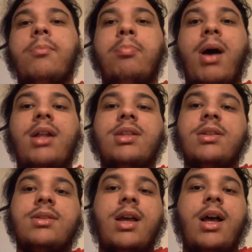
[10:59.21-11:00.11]
But
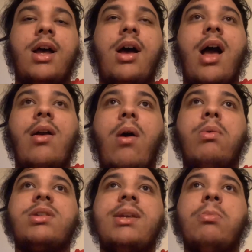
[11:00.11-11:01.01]
there's I
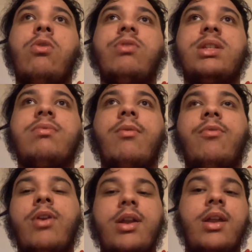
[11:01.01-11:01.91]
want to see more risk from
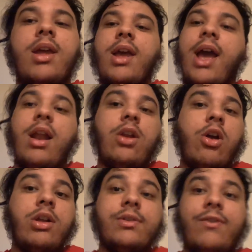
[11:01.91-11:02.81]
Fred. And I
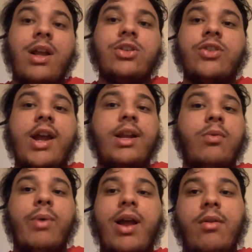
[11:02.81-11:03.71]
know it's
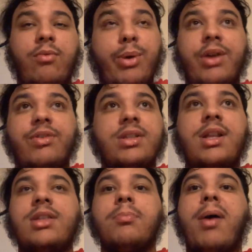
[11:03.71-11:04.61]
frustrating when a risk
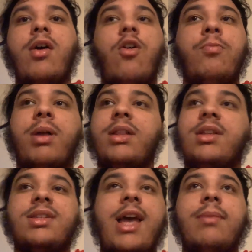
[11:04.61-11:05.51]
doesn't pay off, but at
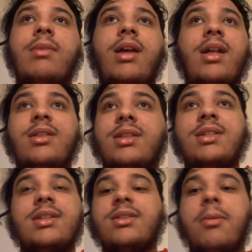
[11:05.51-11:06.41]
the same,
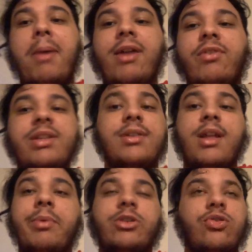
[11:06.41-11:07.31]
this is the main reason
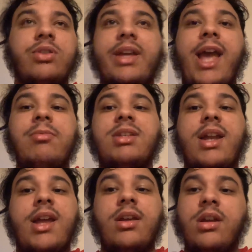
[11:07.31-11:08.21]
that we drew the game
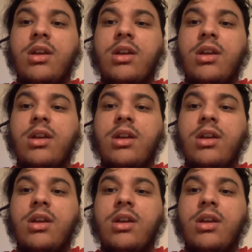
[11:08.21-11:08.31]
today.